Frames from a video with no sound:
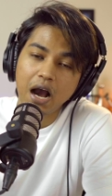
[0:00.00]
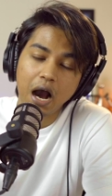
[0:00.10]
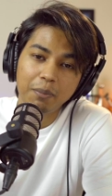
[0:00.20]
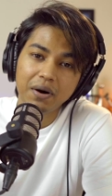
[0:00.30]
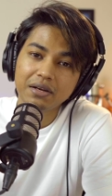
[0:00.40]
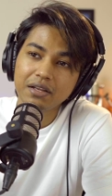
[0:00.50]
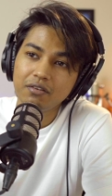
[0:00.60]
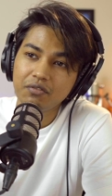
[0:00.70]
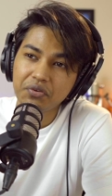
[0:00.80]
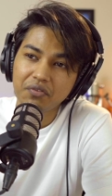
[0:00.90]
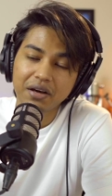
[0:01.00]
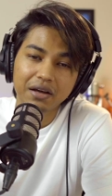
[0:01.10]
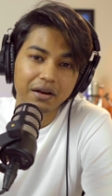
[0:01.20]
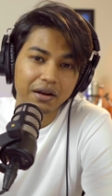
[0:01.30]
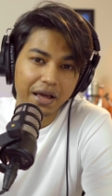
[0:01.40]
Up until we
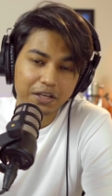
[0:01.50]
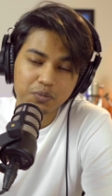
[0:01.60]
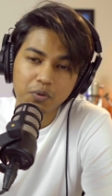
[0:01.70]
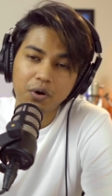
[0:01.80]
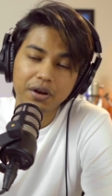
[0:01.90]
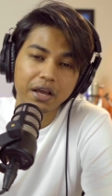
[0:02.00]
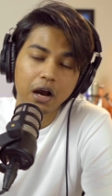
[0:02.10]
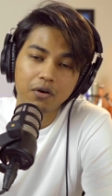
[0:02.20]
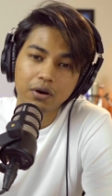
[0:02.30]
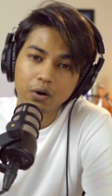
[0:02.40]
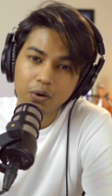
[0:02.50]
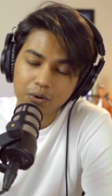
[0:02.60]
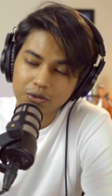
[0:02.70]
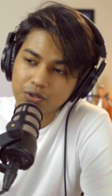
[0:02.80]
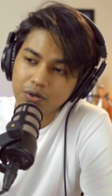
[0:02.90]
were exploring our
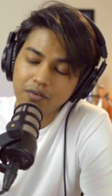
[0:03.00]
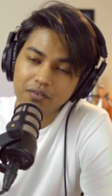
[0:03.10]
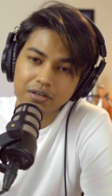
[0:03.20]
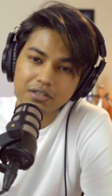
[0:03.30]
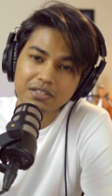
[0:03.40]
closed universe,